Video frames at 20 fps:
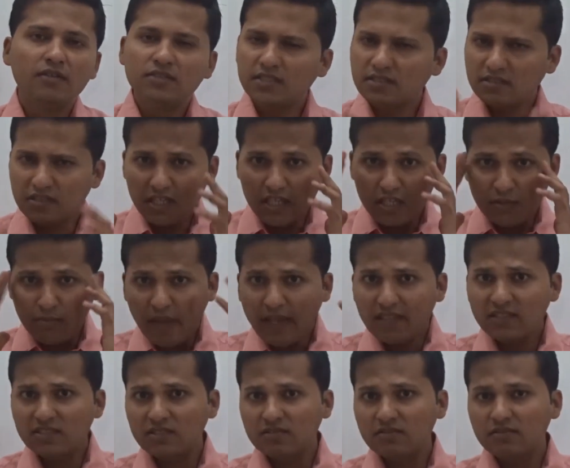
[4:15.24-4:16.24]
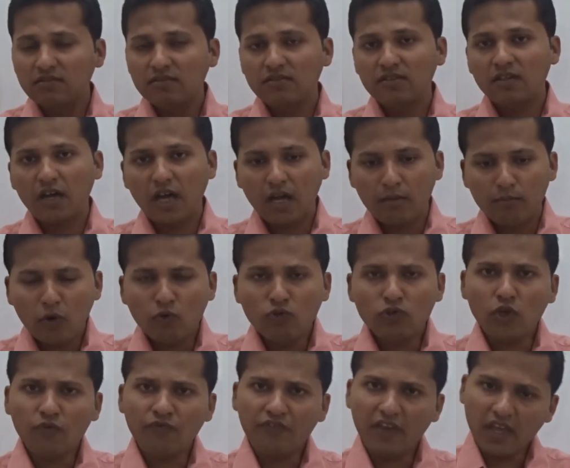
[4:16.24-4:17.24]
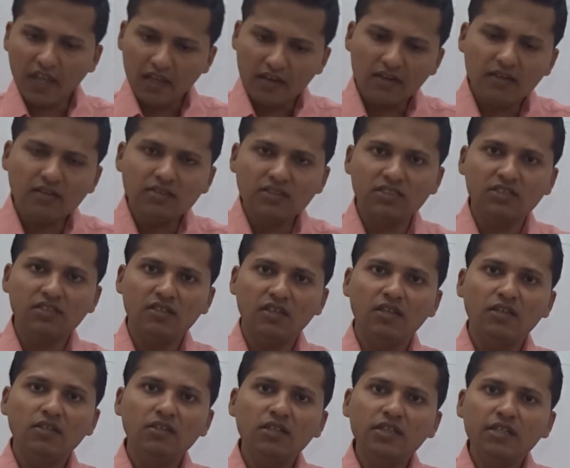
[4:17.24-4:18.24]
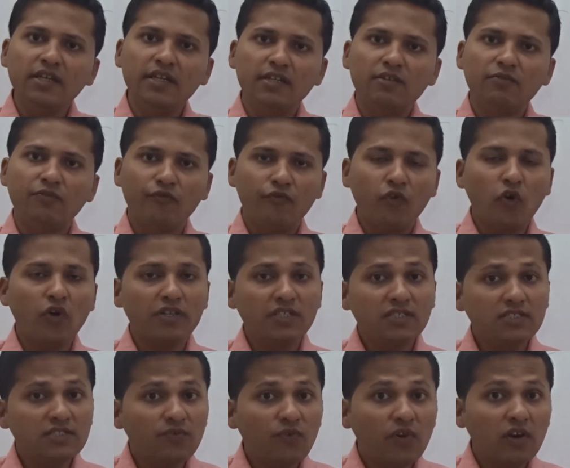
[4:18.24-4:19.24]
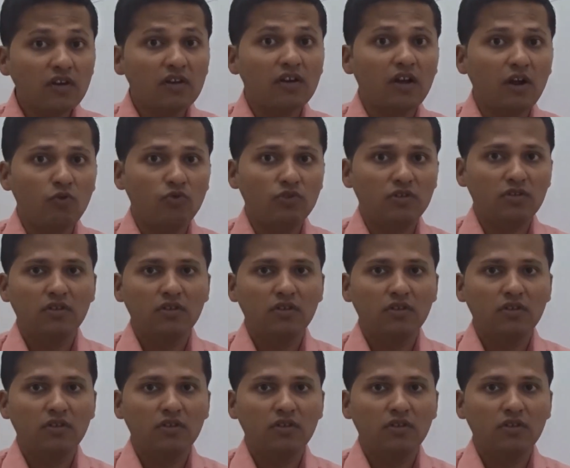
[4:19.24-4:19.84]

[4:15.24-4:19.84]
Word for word: Just imagine the amount of energy he needed for his workout